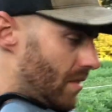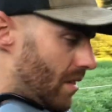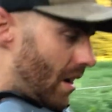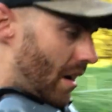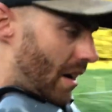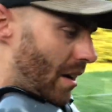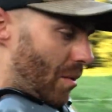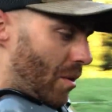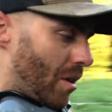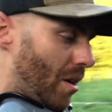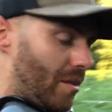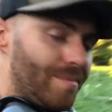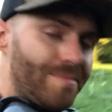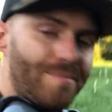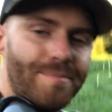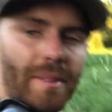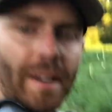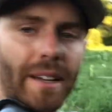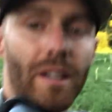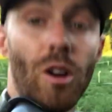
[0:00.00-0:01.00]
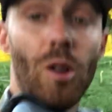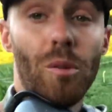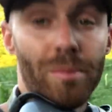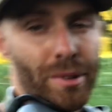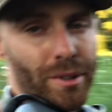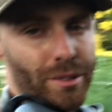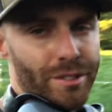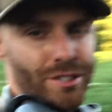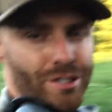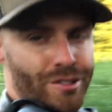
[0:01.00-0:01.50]
All right, well, my
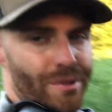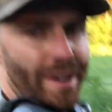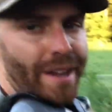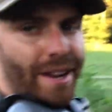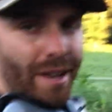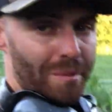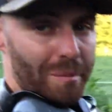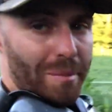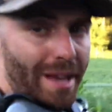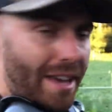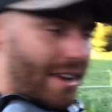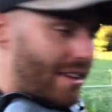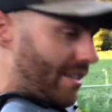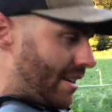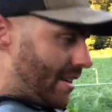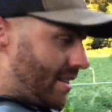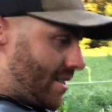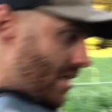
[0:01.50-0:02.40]
GoPro just ran out of batteries,